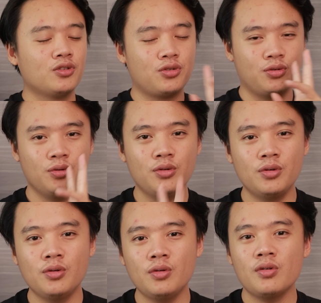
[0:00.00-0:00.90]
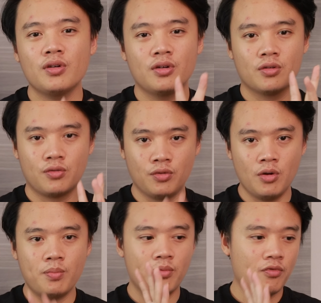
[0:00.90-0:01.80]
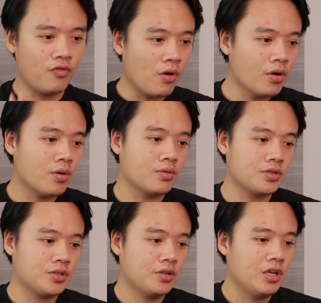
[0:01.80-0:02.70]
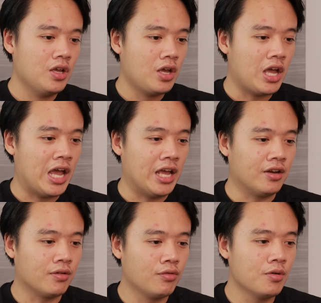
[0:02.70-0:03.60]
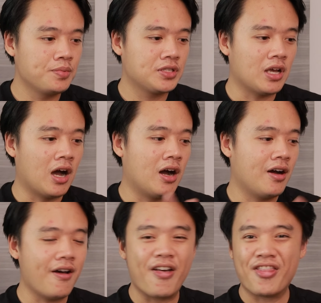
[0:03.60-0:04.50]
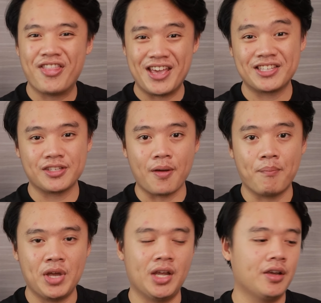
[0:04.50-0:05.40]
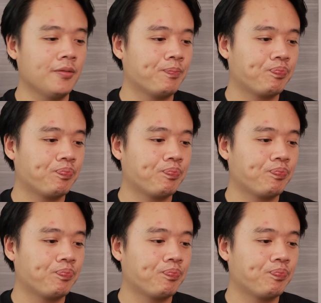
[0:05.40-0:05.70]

two group photos and the groups are this big.